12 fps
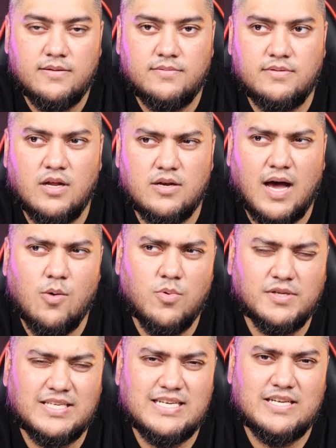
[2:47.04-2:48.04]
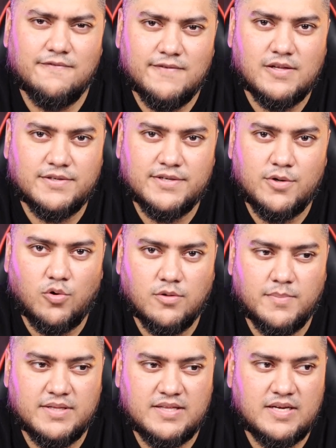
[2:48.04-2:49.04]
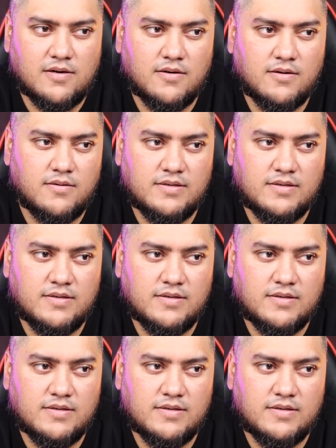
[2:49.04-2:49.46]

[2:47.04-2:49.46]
I wouldn't say difficult to hold, but they're